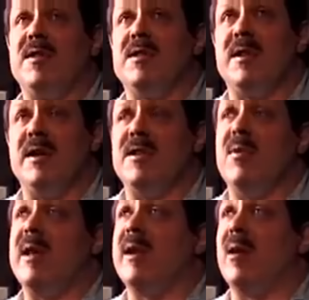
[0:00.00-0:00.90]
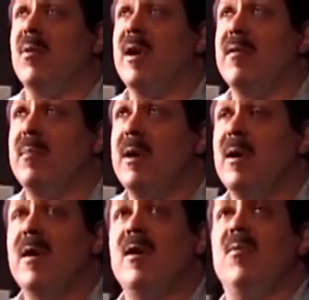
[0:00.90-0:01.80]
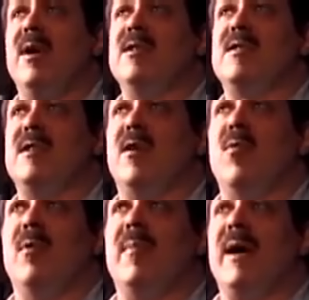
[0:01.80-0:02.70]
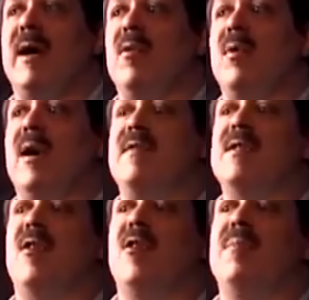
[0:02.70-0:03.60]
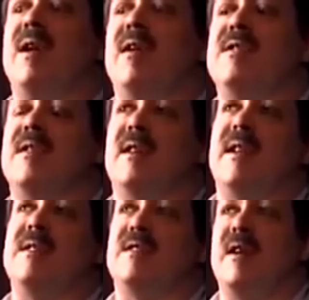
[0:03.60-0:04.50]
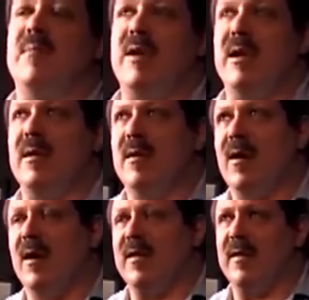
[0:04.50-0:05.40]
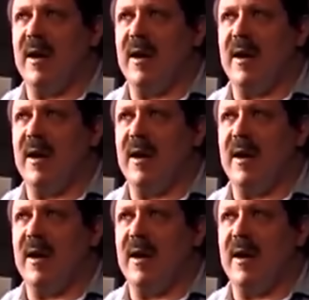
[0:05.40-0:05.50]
This is an easy way to get rid of him. We just, you know, won't make any waves and hope that he doesn't get that statement in on